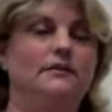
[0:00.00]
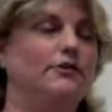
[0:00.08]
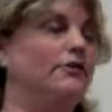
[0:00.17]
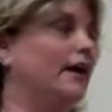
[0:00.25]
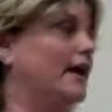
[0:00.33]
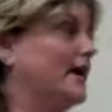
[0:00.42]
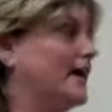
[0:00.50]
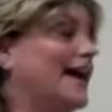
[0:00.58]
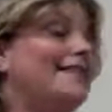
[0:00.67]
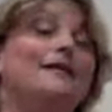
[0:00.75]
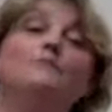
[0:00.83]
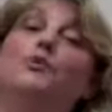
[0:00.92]
okay,
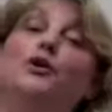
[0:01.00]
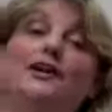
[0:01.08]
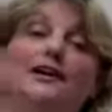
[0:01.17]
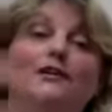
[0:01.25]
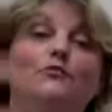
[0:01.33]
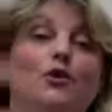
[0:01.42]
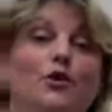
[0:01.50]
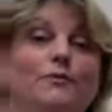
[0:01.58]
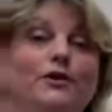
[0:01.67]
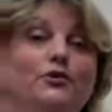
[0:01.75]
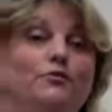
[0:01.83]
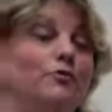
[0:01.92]
and then put it in
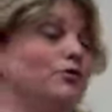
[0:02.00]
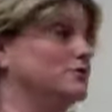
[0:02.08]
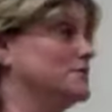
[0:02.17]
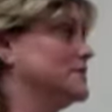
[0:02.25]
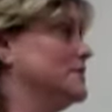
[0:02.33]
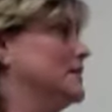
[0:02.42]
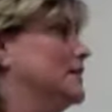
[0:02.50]
Roman numerals.